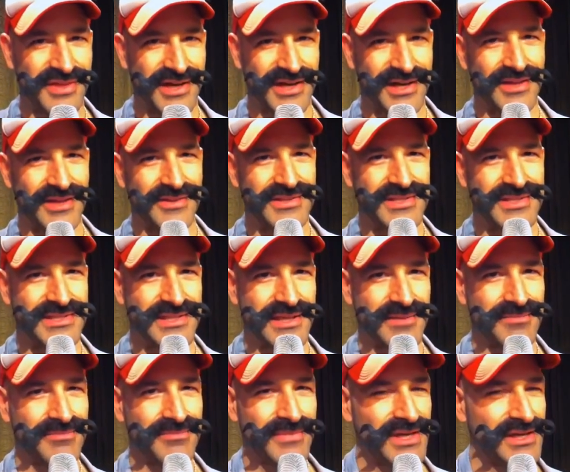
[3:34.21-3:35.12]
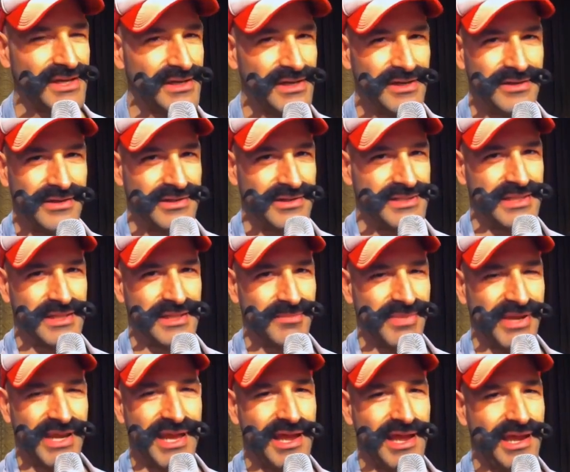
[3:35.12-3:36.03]
Uh, this is a this is the
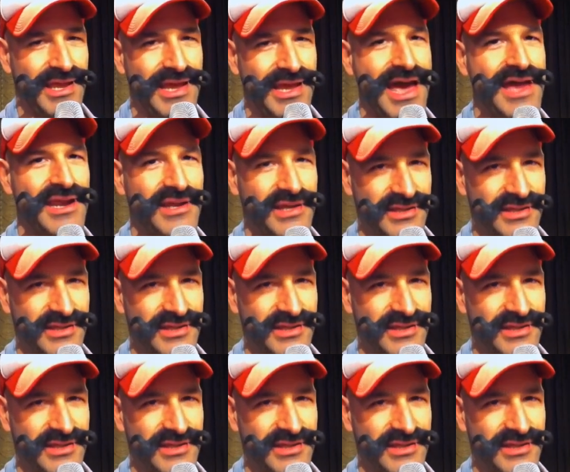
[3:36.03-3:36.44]
beginning and